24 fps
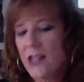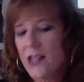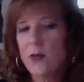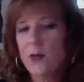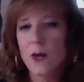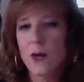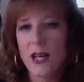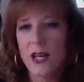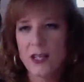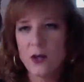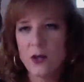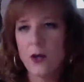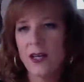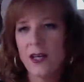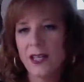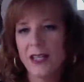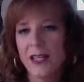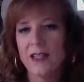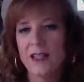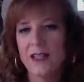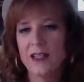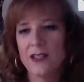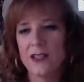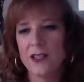what I knew I
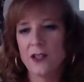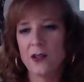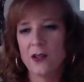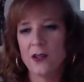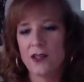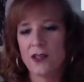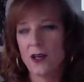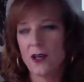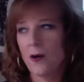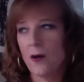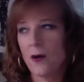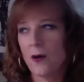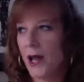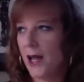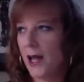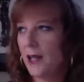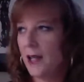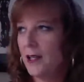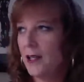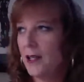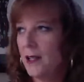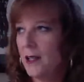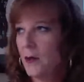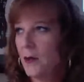needed to do. So
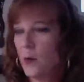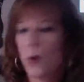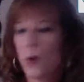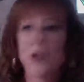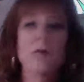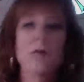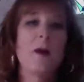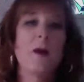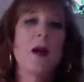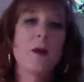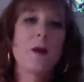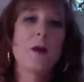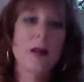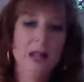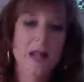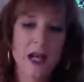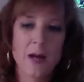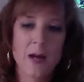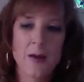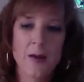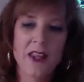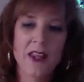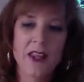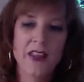I worked my way
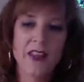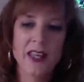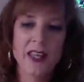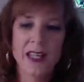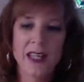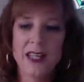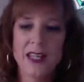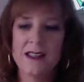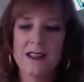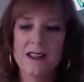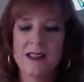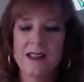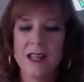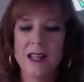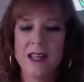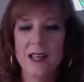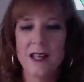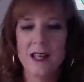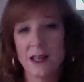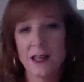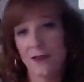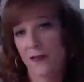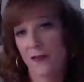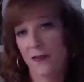up. But the thing is
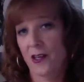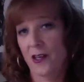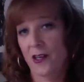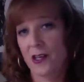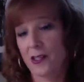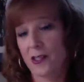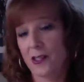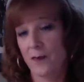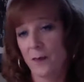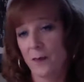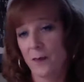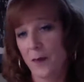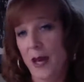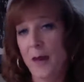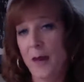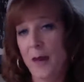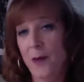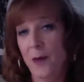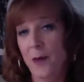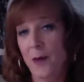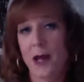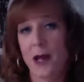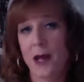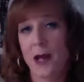that as
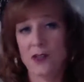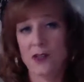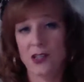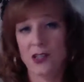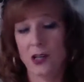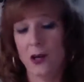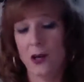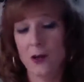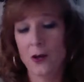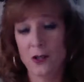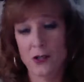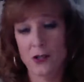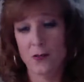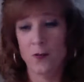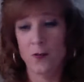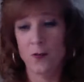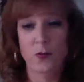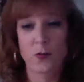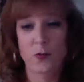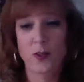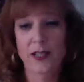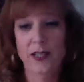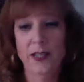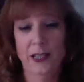paper routes go, it's
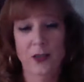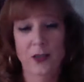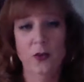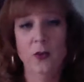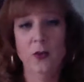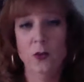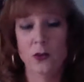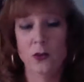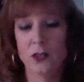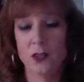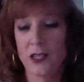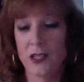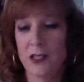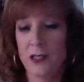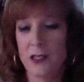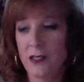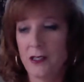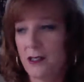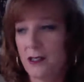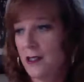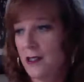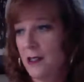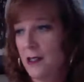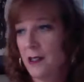really cool
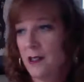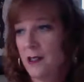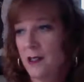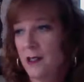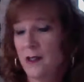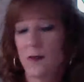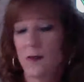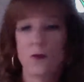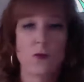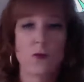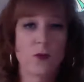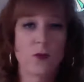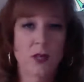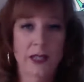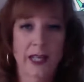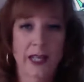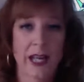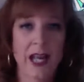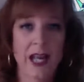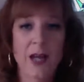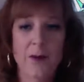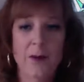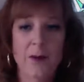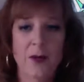because a
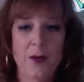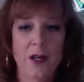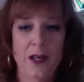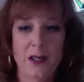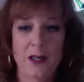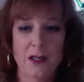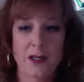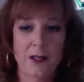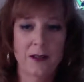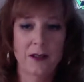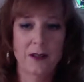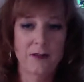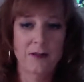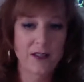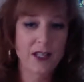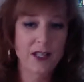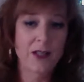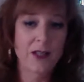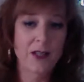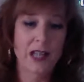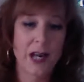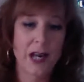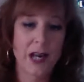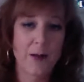camera, a
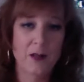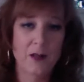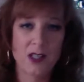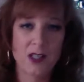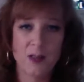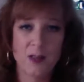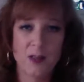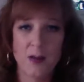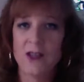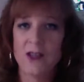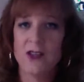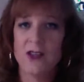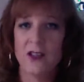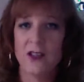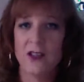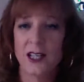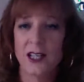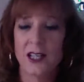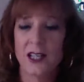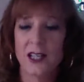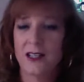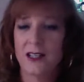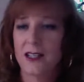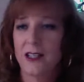video camera especially,